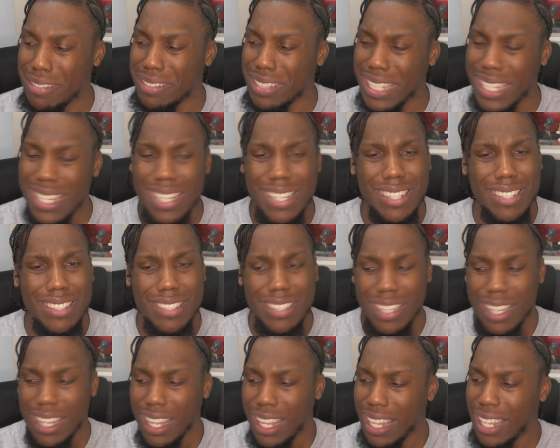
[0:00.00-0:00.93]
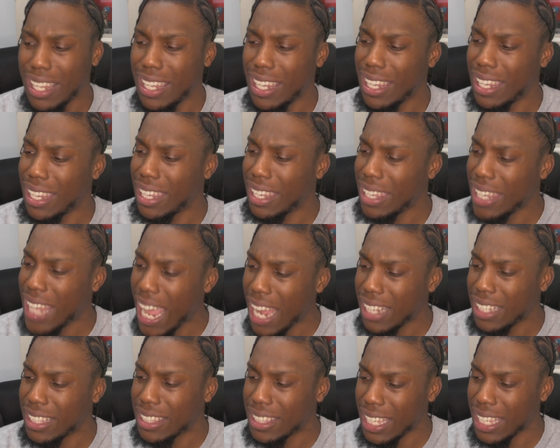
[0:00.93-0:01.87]
things
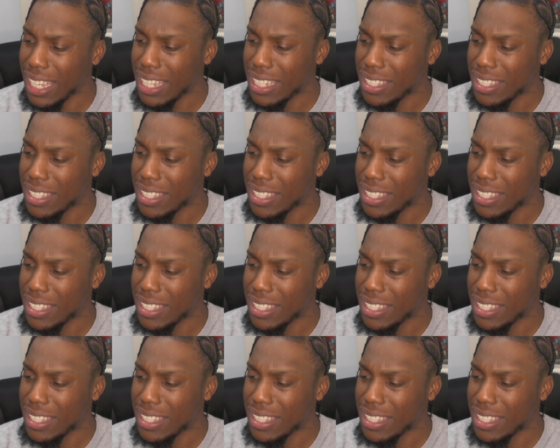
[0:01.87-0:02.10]
like this